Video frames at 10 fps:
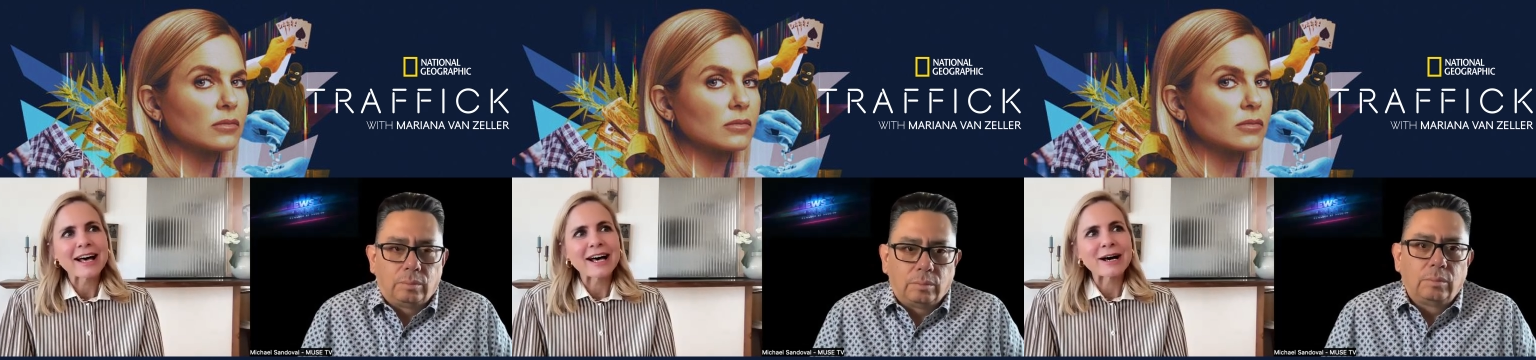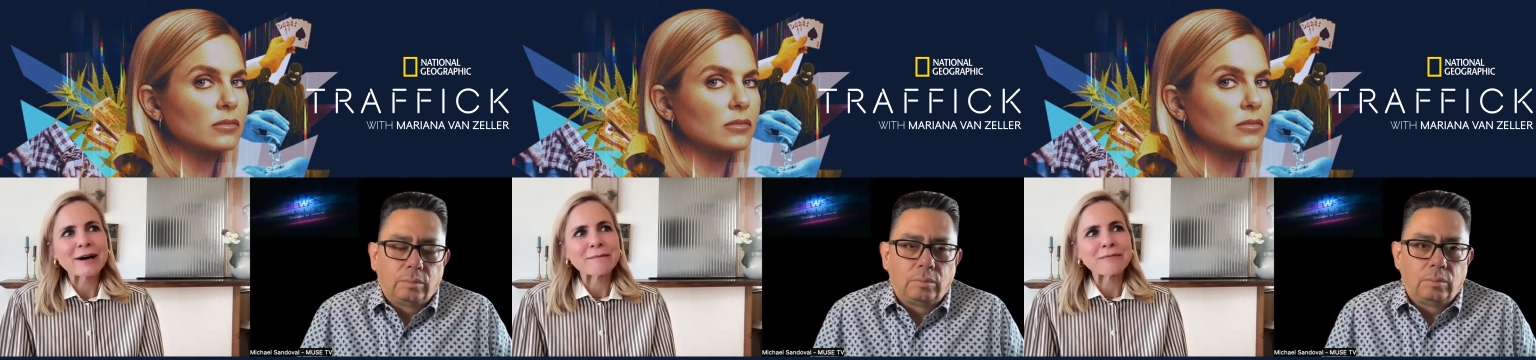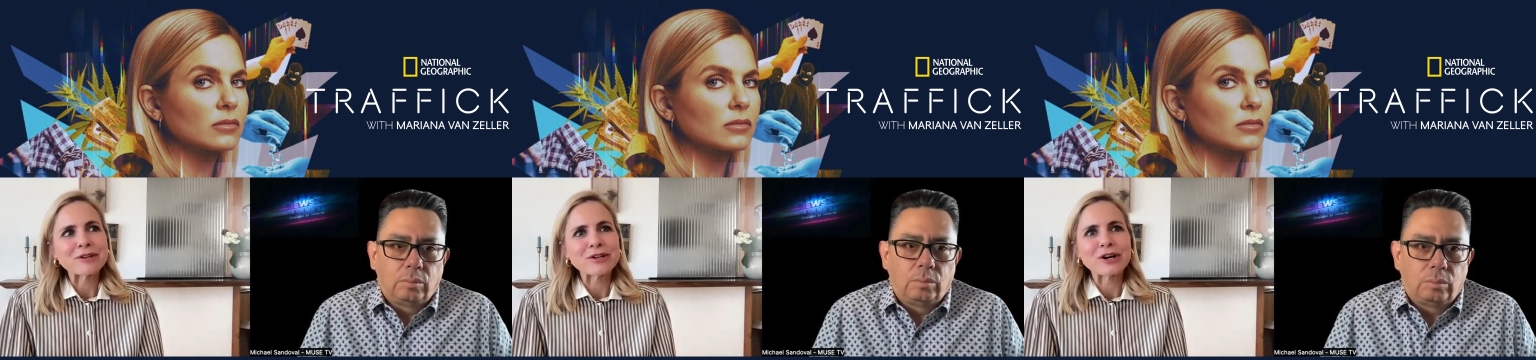Speaker 1: Mm-hmm. Uh,
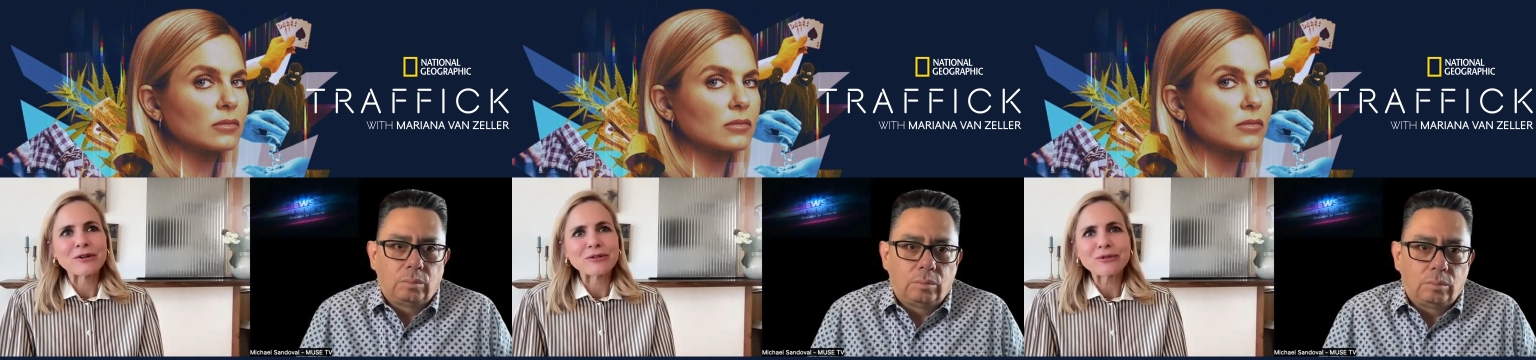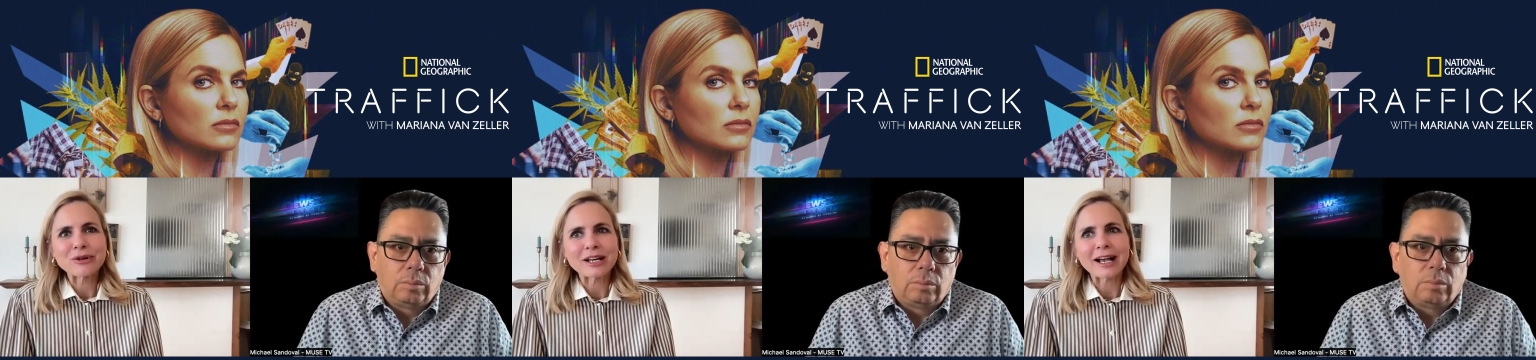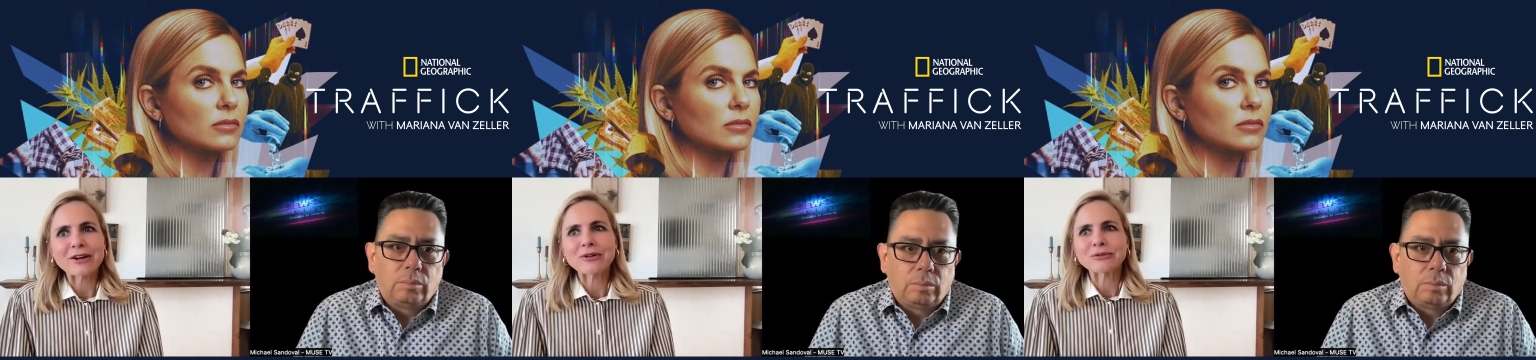you know, we
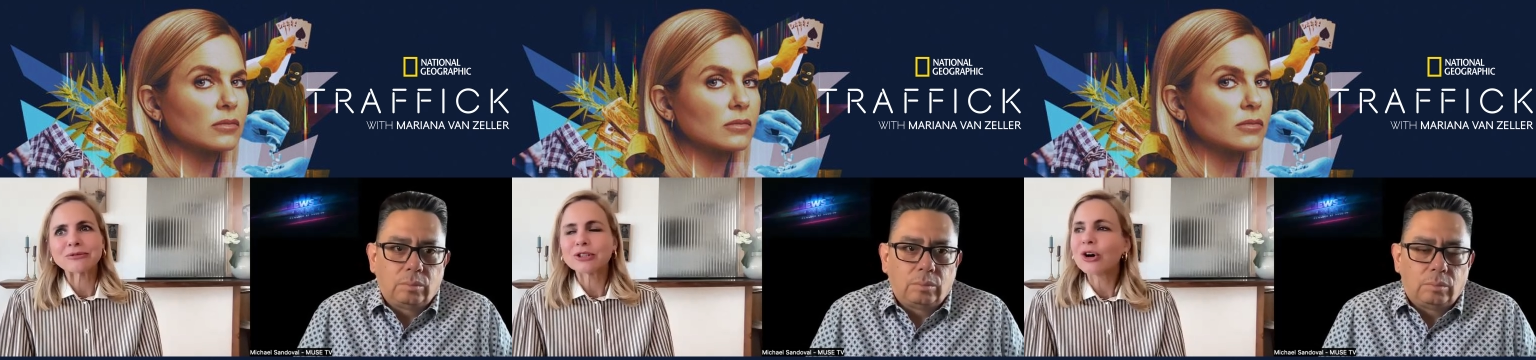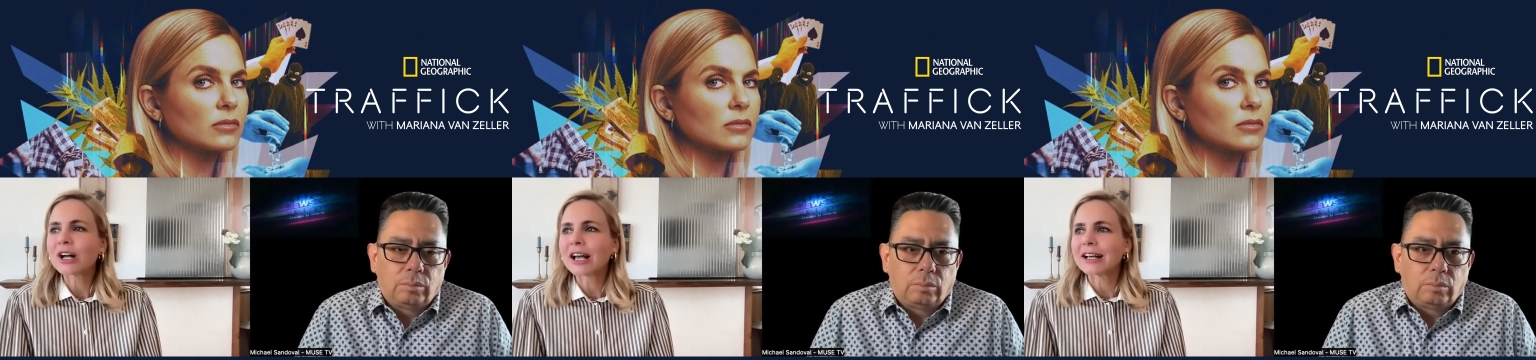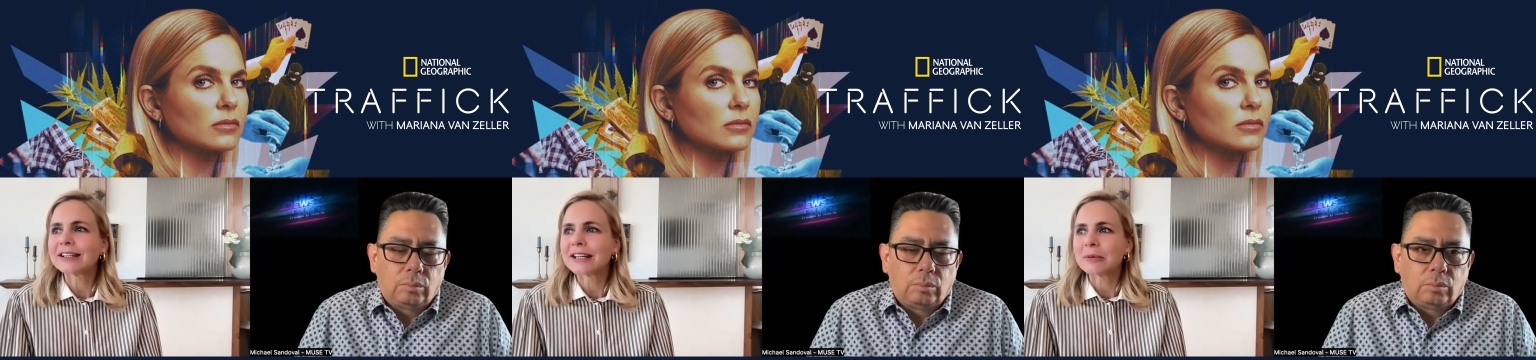I don't look
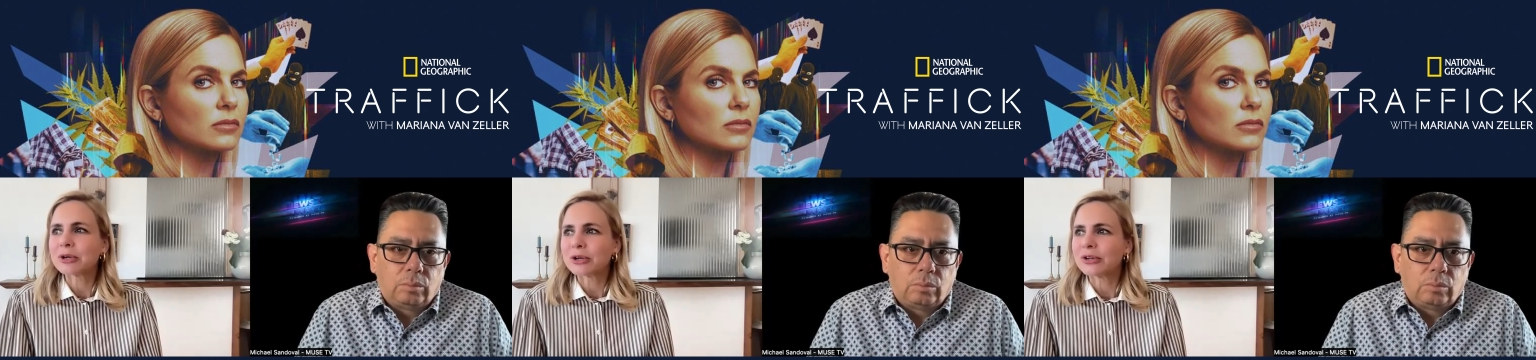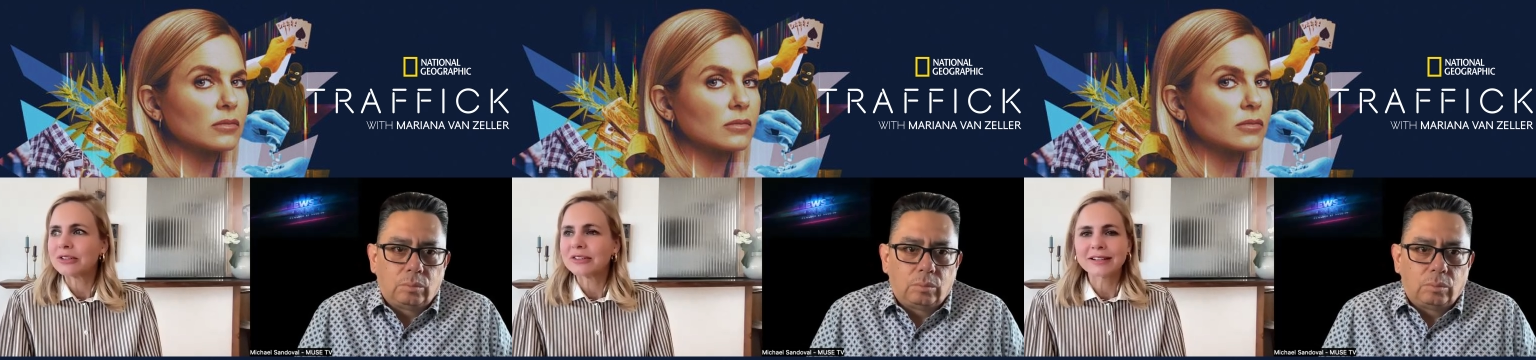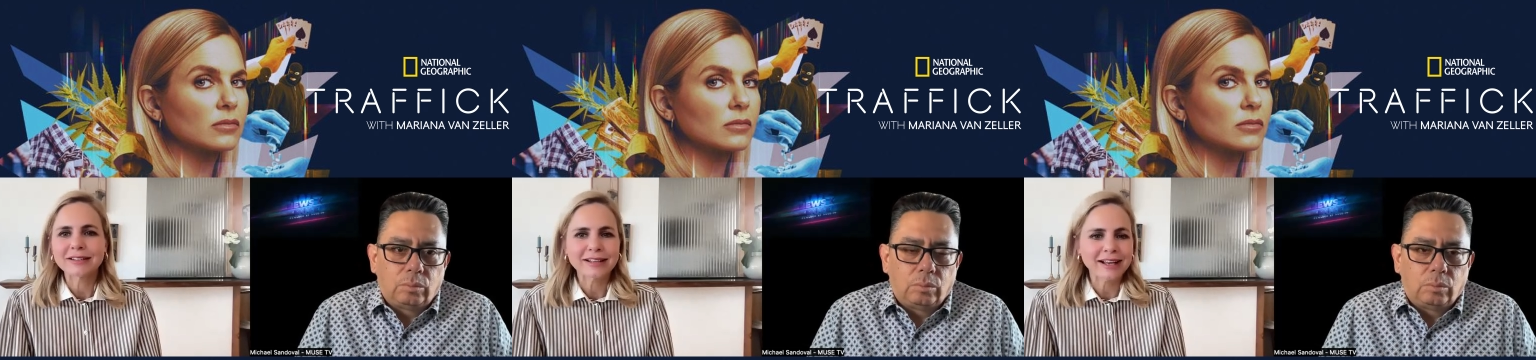at neighborhoods
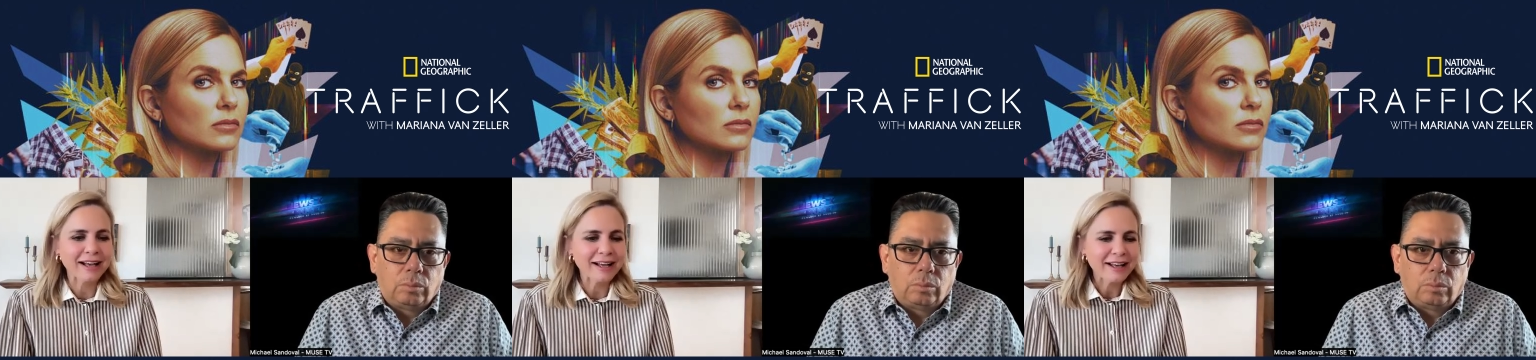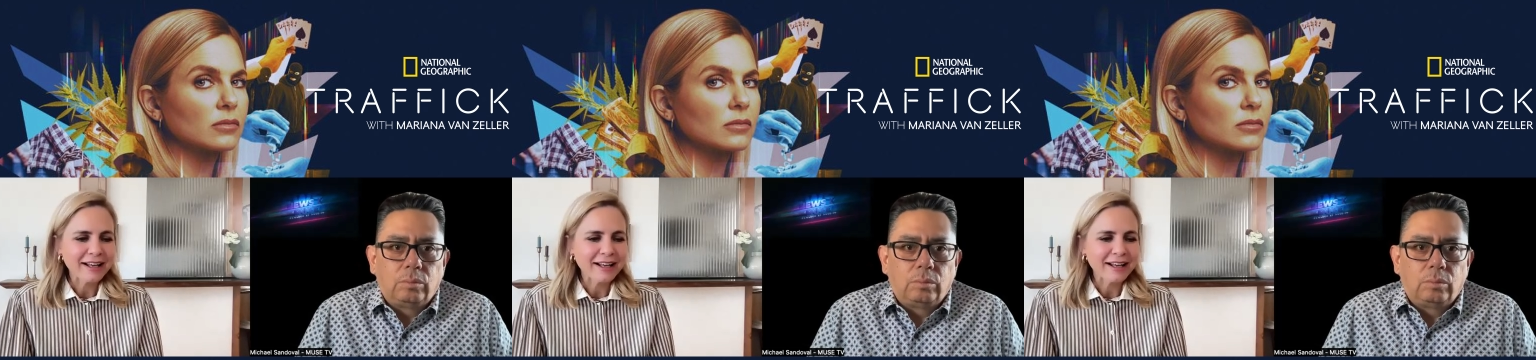as uh,